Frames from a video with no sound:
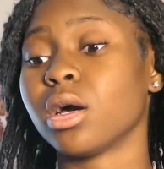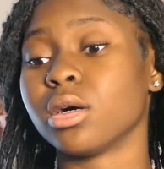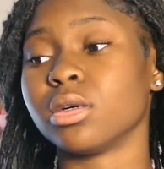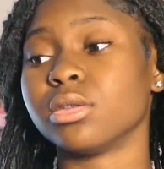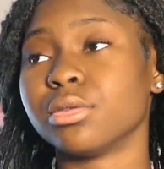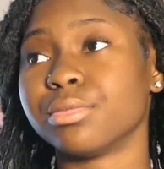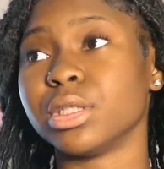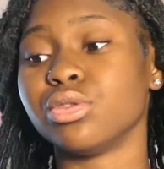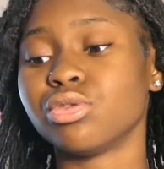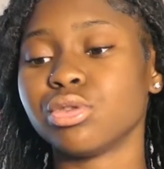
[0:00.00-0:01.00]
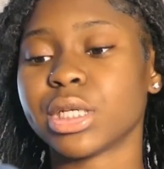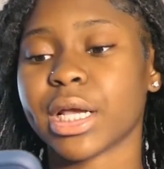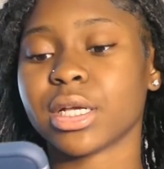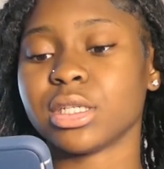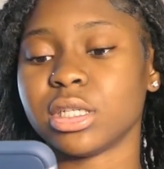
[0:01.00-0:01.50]
But YouTube
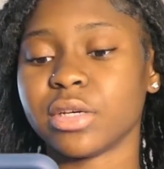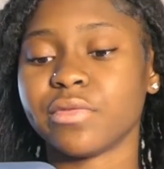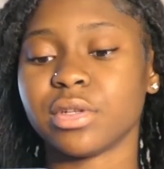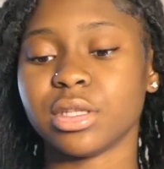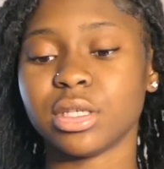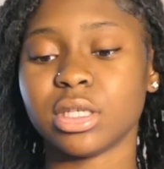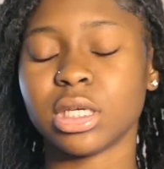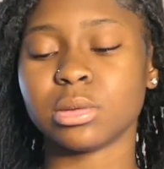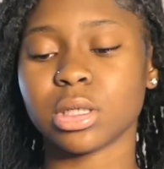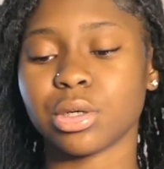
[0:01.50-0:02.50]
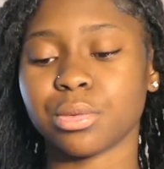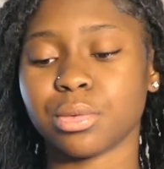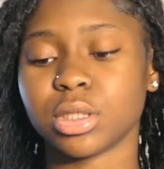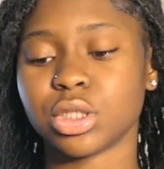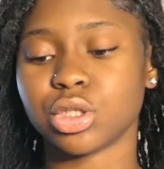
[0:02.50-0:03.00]
Tracker definitely keeps up
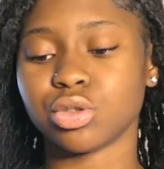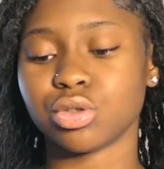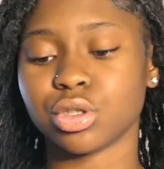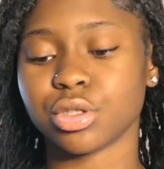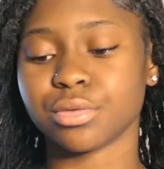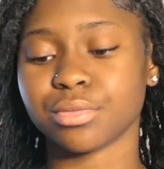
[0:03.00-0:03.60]
with your